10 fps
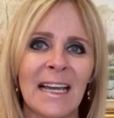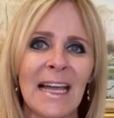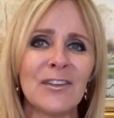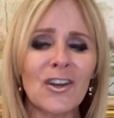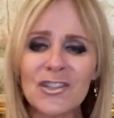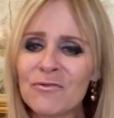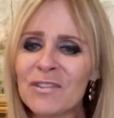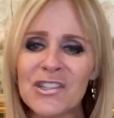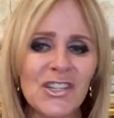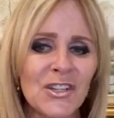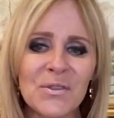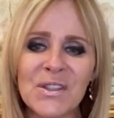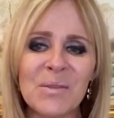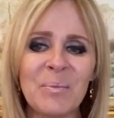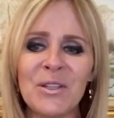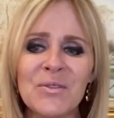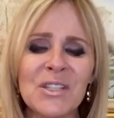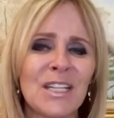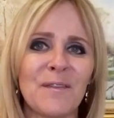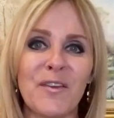and not to reduce the
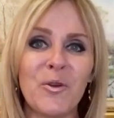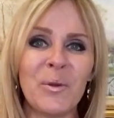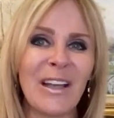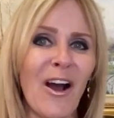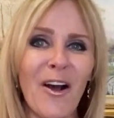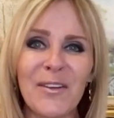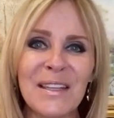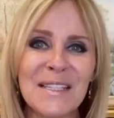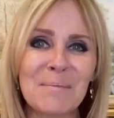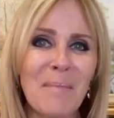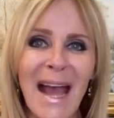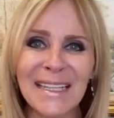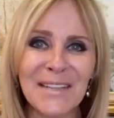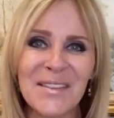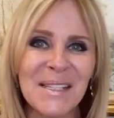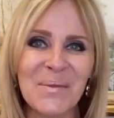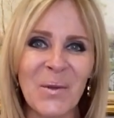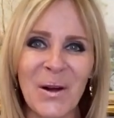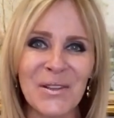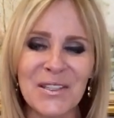beauty of who we are in this magnificent
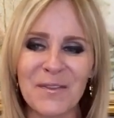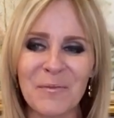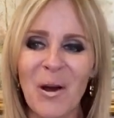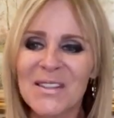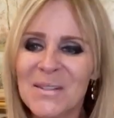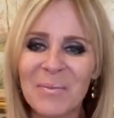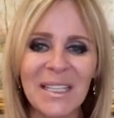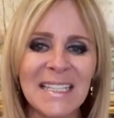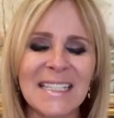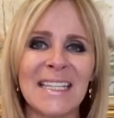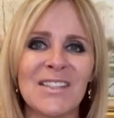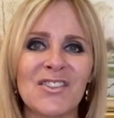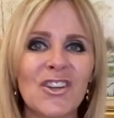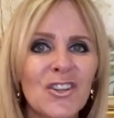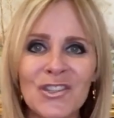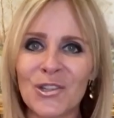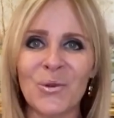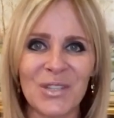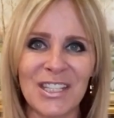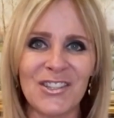world of possibilities to
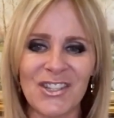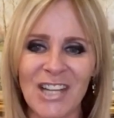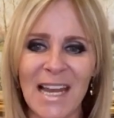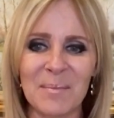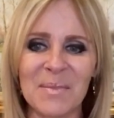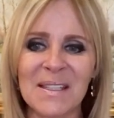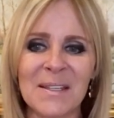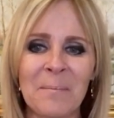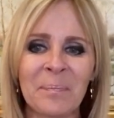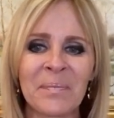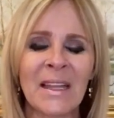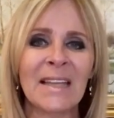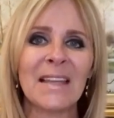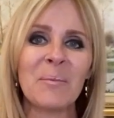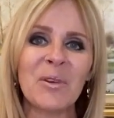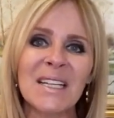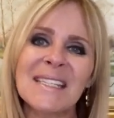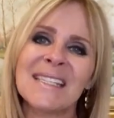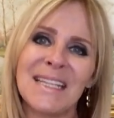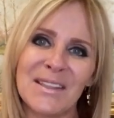contorted shapes that bring
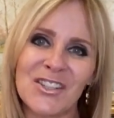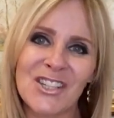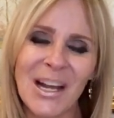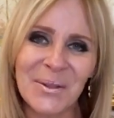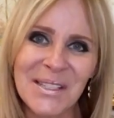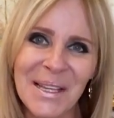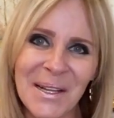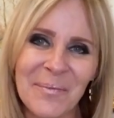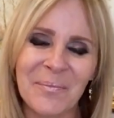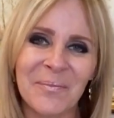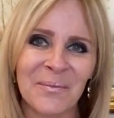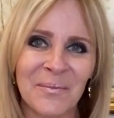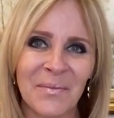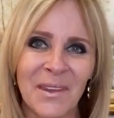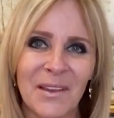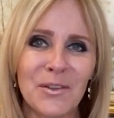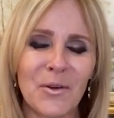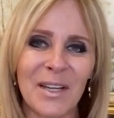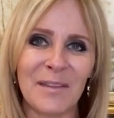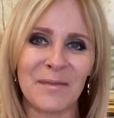us neither shelter
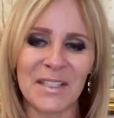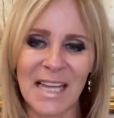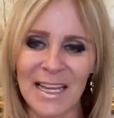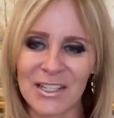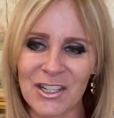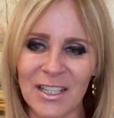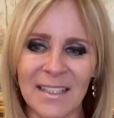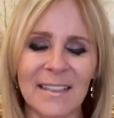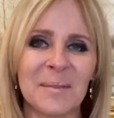nor invitation.